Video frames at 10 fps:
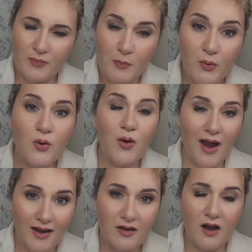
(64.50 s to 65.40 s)
People who
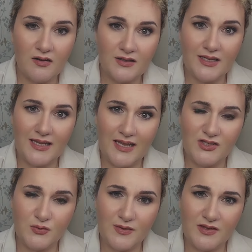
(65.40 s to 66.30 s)
are currently
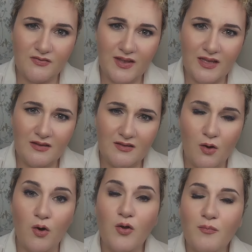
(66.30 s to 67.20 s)
engaged with the faith
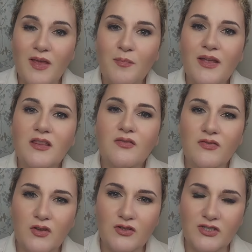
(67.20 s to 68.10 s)
or who may be in the
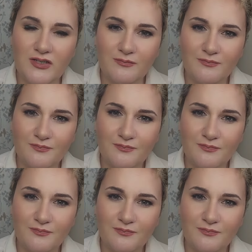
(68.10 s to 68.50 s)
future.